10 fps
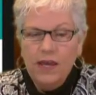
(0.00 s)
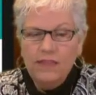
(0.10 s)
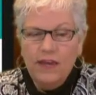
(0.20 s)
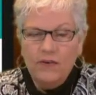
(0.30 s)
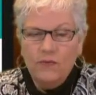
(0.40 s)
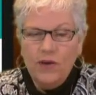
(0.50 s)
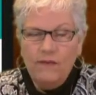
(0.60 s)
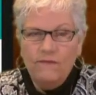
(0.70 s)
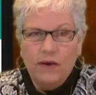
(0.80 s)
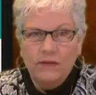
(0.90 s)
that we
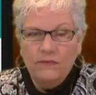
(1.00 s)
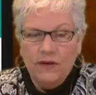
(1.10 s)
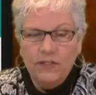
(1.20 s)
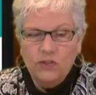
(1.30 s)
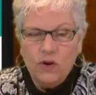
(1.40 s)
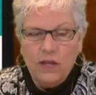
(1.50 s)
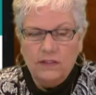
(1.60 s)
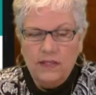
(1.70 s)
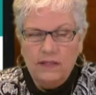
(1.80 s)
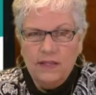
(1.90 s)
felt very
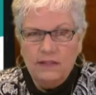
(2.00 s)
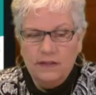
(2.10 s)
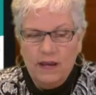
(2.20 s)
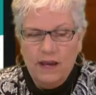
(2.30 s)
strongly that,